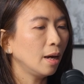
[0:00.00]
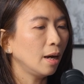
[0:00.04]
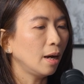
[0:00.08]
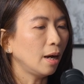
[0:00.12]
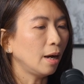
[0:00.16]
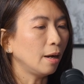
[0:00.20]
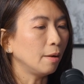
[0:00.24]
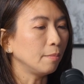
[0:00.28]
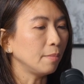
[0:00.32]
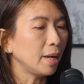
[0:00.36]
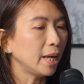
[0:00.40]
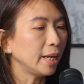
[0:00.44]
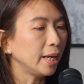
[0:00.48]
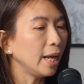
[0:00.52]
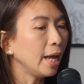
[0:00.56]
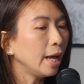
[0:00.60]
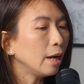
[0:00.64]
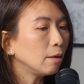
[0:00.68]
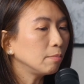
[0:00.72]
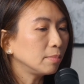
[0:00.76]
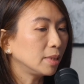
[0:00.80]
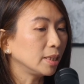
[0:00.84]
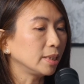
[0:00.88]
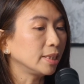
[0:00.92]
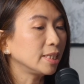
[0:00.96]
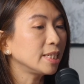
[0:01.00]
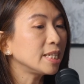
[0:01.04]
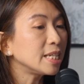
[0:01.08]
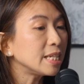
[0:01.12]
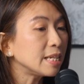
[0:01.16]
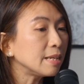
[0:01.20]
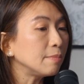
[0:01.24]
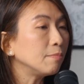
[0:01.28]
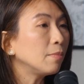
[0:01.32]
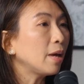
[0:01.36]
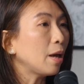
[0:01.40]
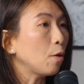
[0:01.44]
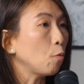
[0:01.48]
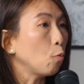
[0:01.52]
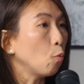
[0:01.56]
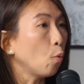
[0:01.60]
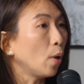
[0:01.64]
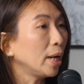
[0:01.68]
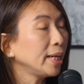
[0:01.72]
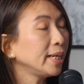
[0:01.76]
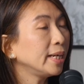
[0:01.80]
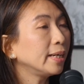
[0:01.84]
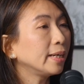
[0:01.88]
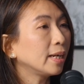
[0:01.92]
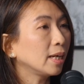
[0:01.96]
and help the team and
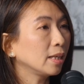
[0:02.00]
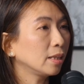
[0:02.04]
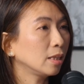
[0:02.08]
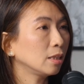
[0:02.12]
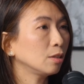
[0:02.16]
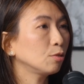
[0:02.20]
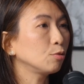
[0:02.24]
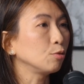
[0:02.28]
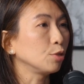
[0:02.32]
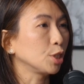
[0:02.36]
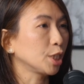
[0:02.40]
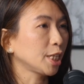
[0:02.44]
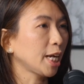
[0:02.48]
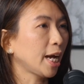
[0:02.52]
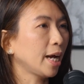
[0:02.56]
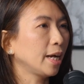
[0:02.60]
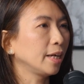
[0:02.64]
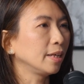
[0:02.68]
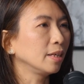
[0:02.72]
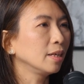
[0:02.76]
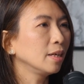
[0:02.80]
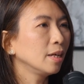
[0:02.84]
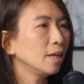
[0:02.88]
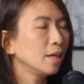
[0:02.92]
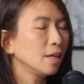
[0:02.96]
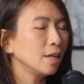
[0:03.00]
one another to shine.